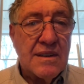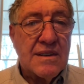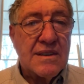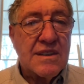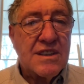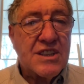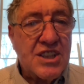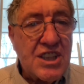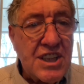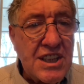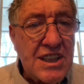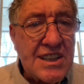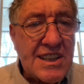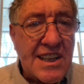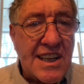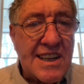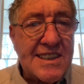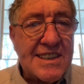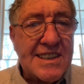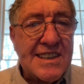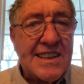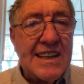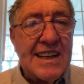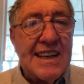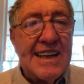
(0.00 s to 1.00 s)

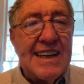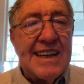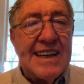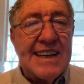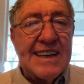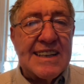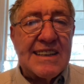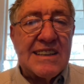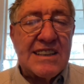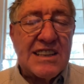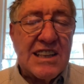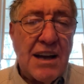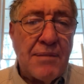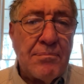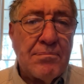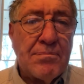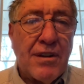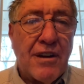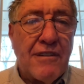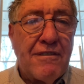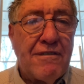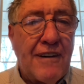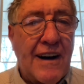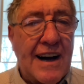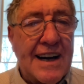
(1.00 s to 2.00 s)
Jesus
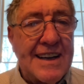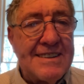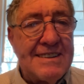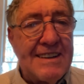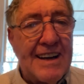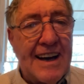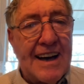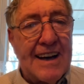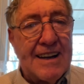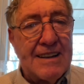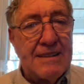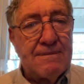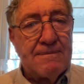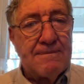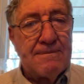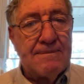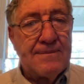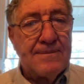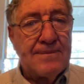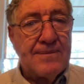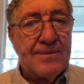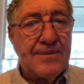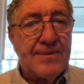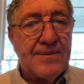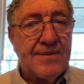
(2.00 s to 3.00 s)
exemplified that.
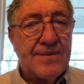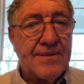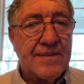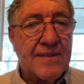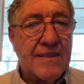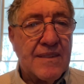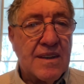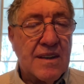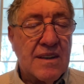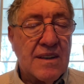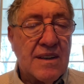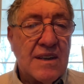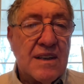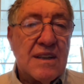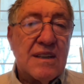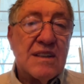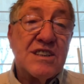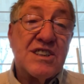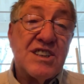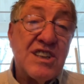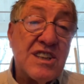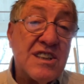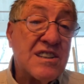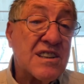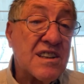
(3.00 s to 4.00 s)

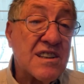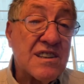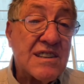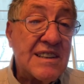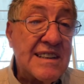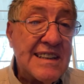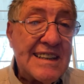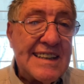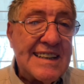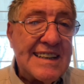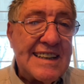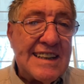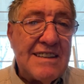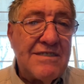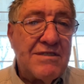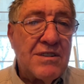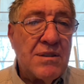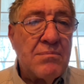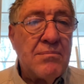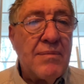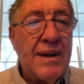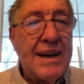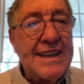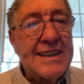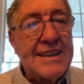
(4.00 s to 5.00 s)
Jesus
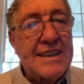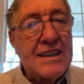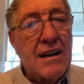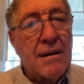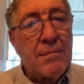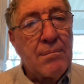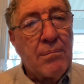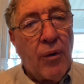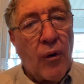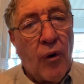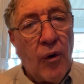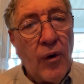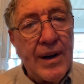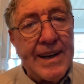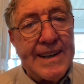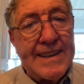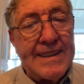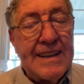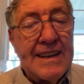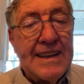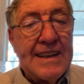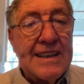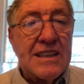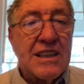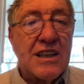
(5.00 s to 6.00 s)
even made it a point
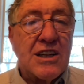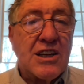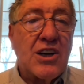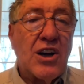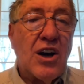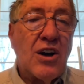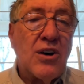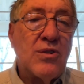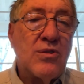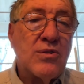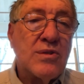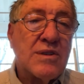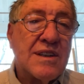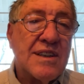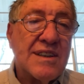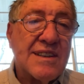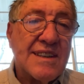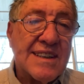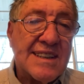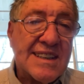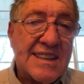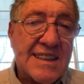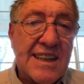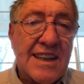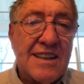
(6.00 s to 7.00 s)
to go to the
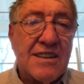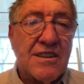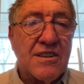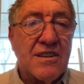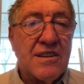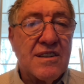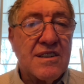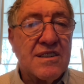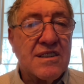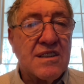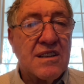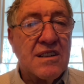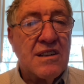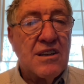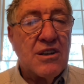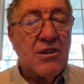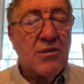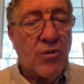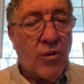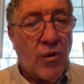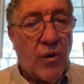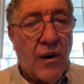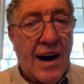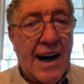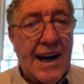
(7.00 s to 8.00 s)
sinners.
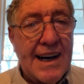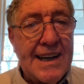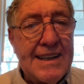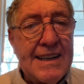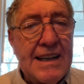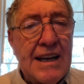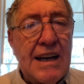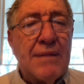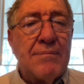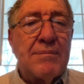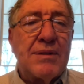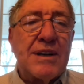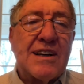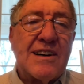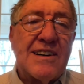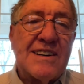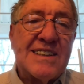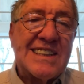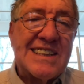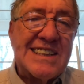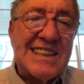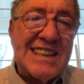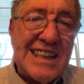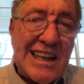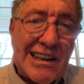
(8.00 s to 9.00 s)
Why?
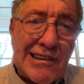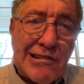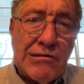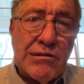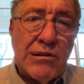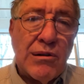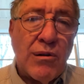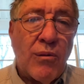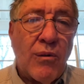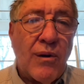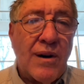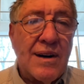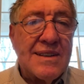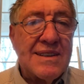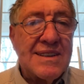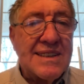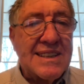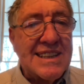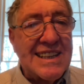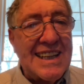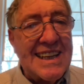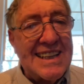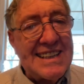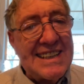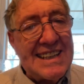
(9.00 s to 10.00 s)
Because they're the ones
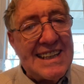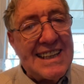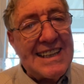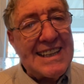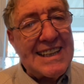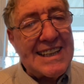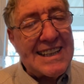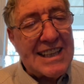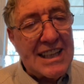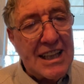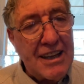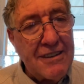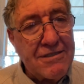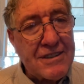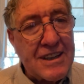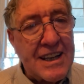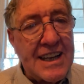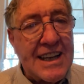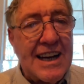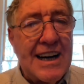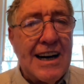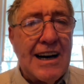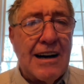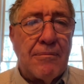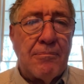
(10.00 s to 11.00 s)
that needed
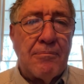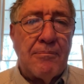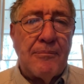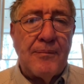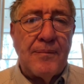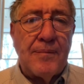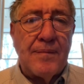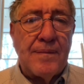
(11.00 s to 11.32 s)
lifting up.